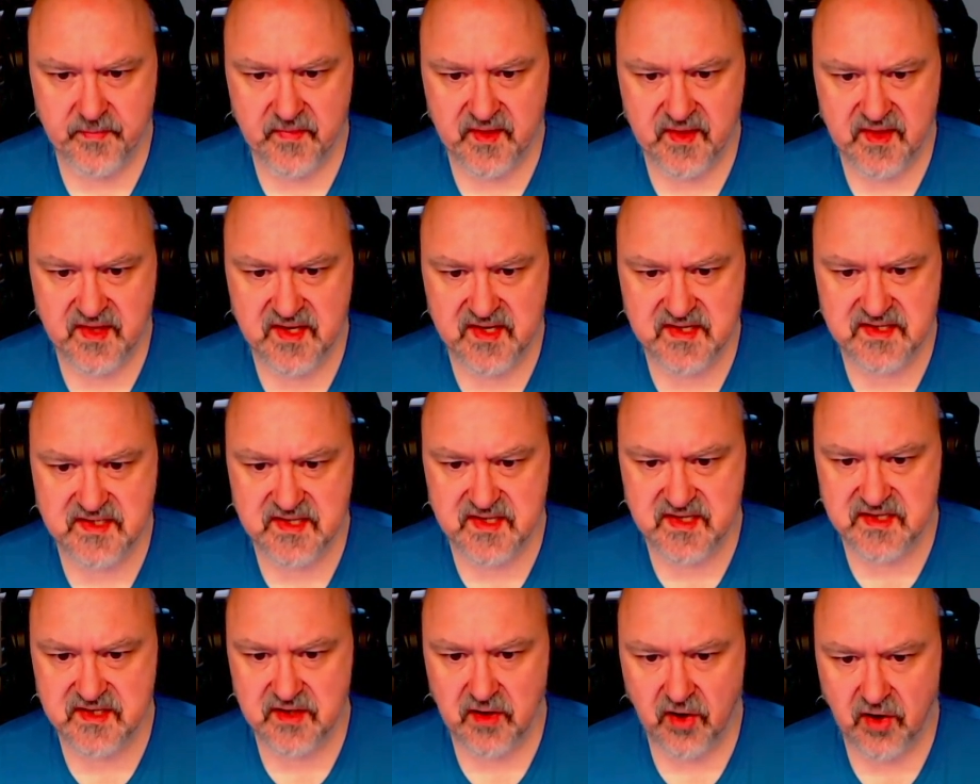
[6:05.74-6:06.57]
This
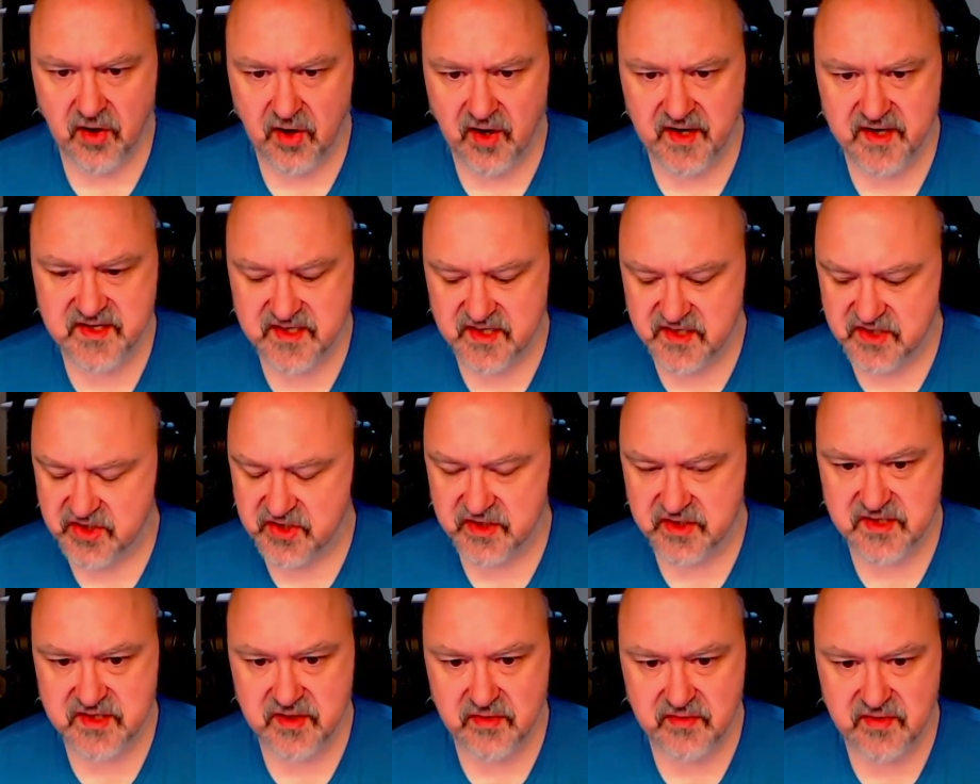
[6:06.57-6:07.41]
is a high
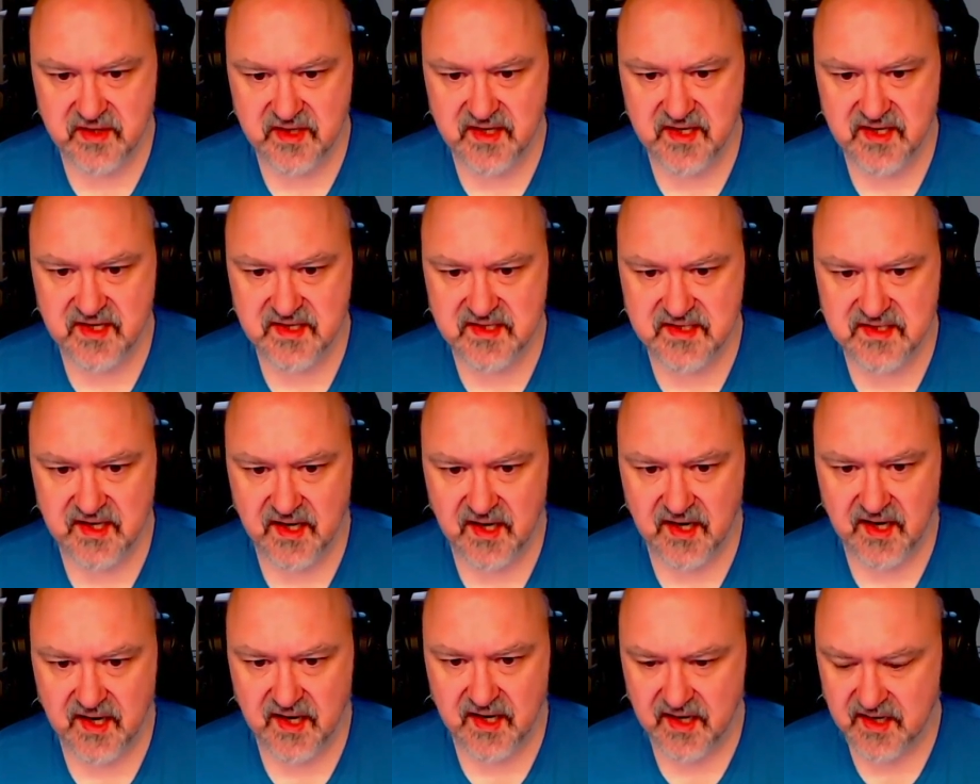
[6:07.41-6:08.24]
digit, so these
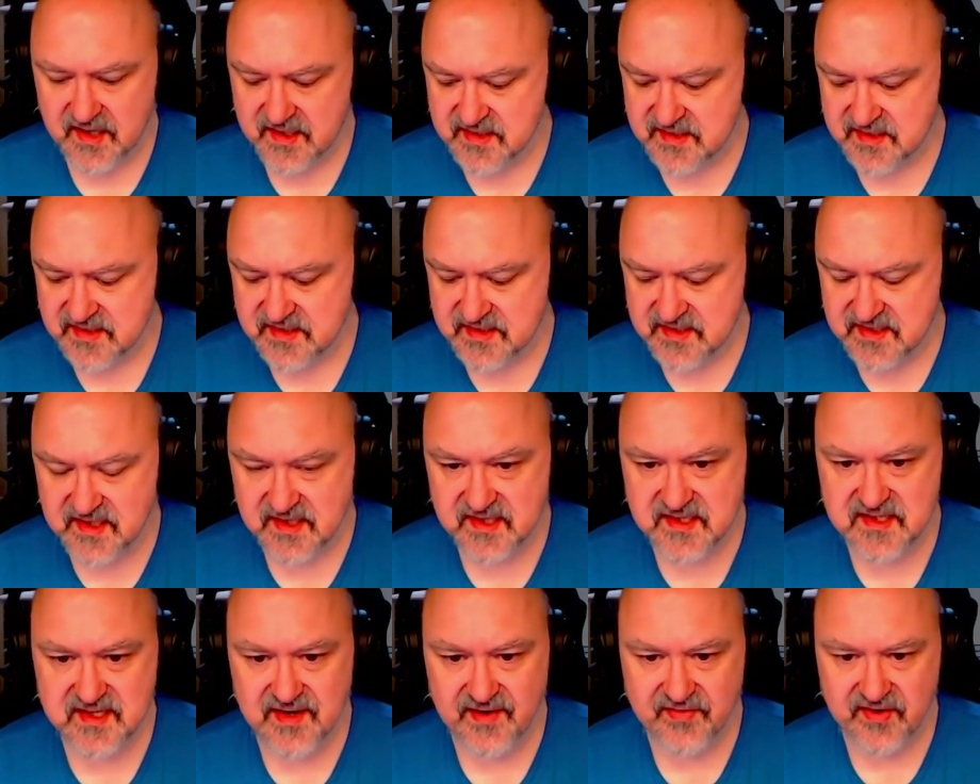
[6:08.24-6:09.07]
are
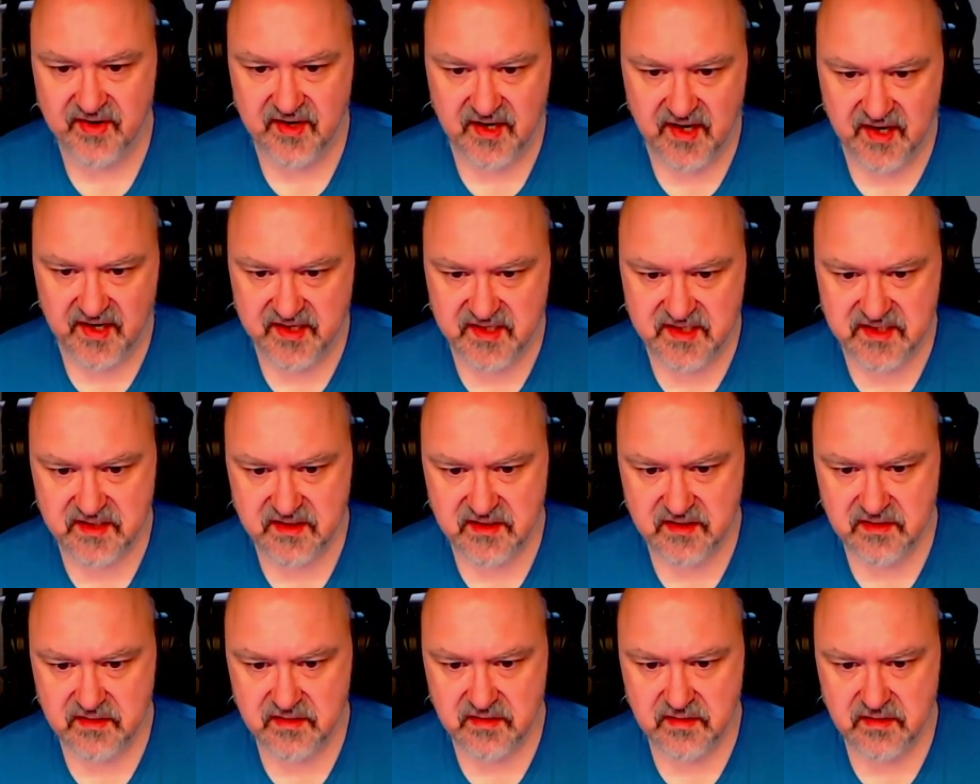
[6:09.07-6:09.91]
6, 7, and 8.
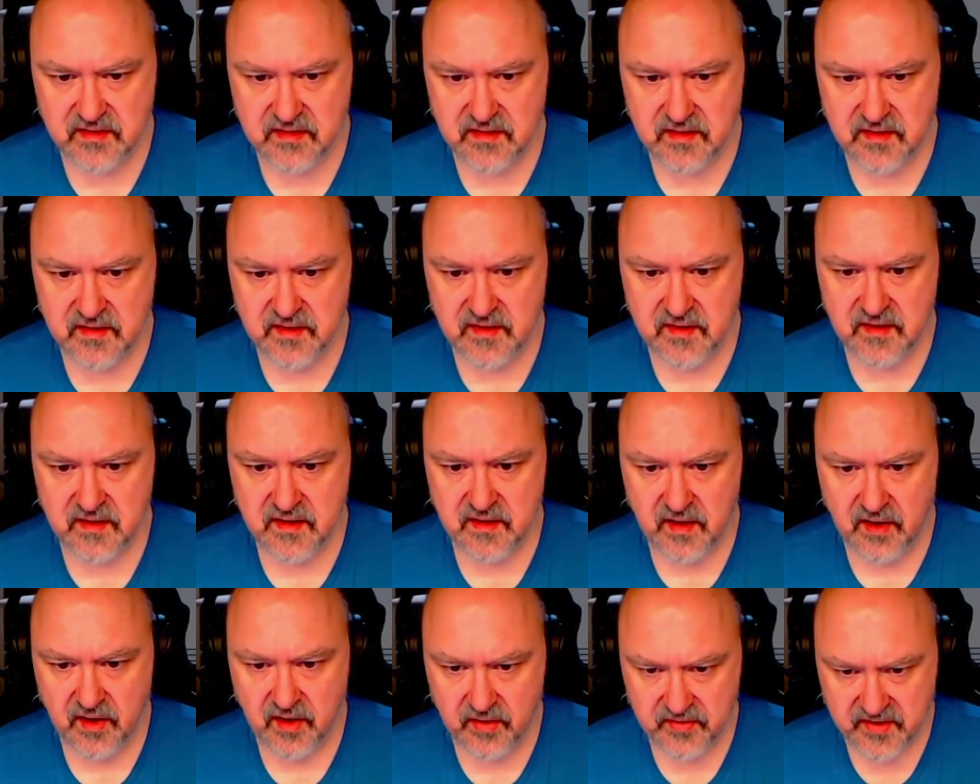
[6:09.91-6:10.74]

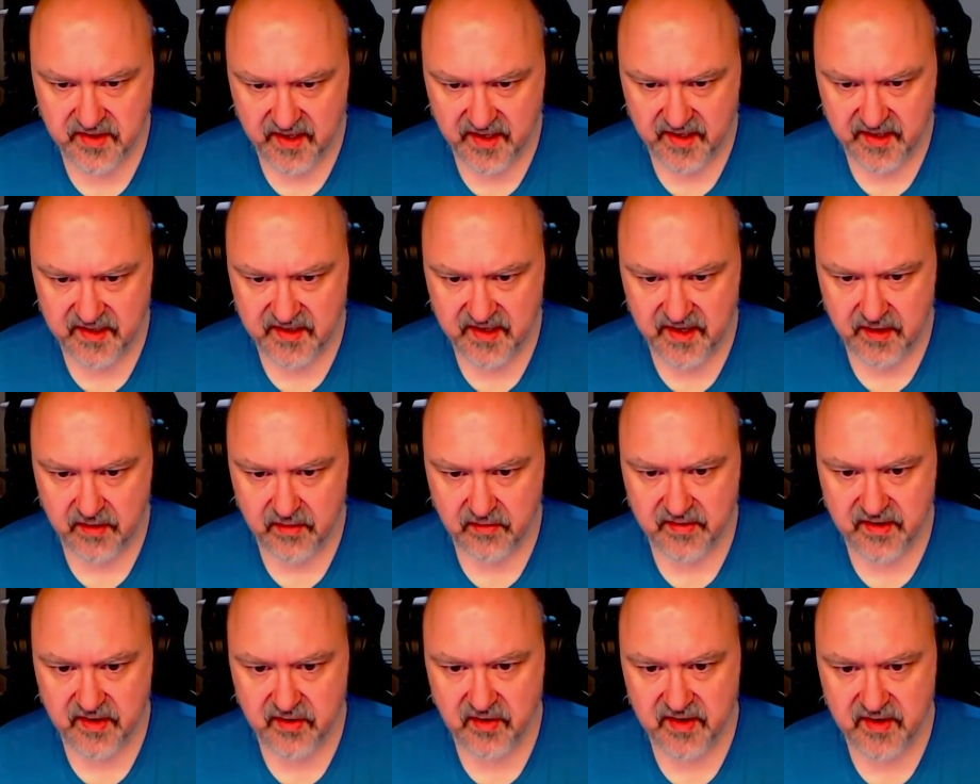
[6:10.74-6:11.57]
Okay, now,
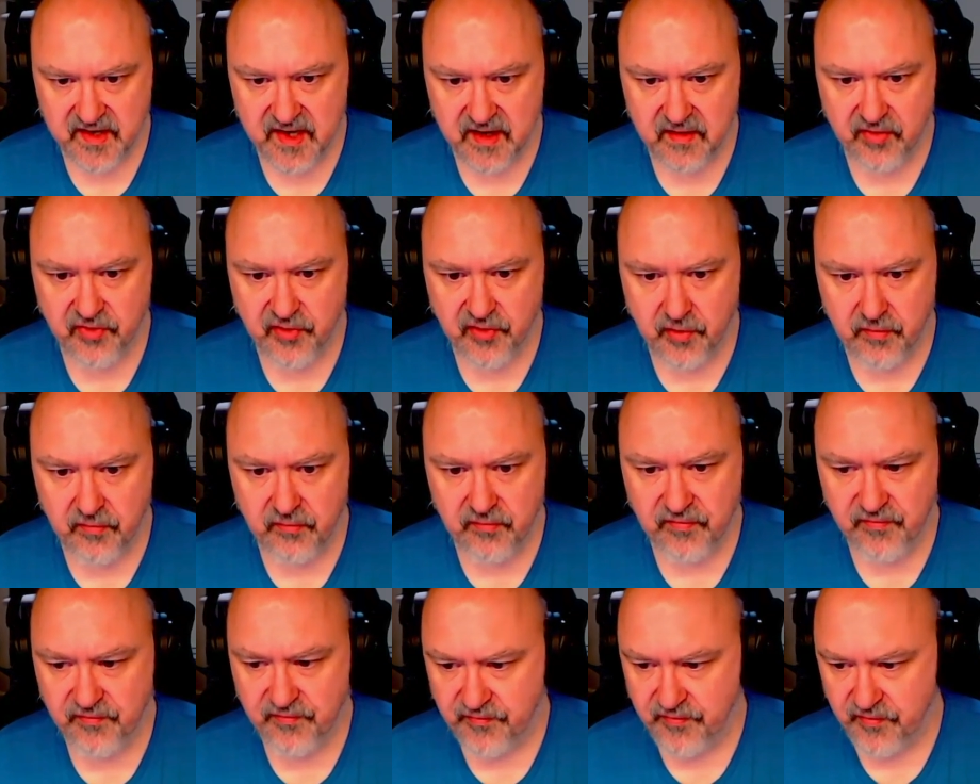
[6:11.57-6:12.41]
can I get
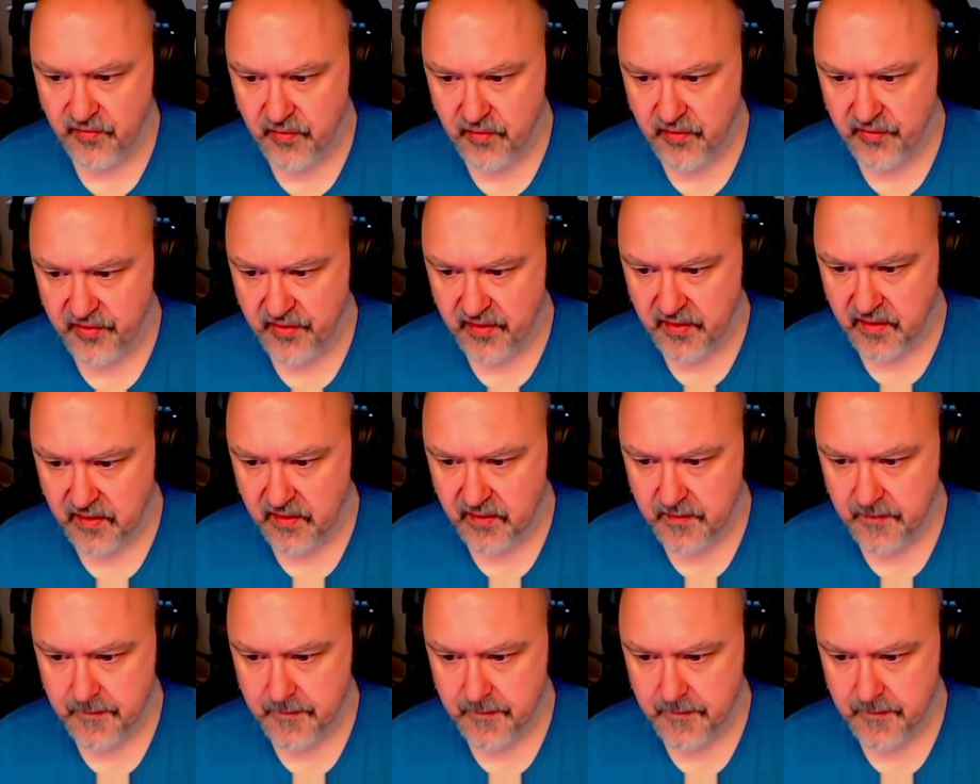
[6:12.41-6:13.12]
those further?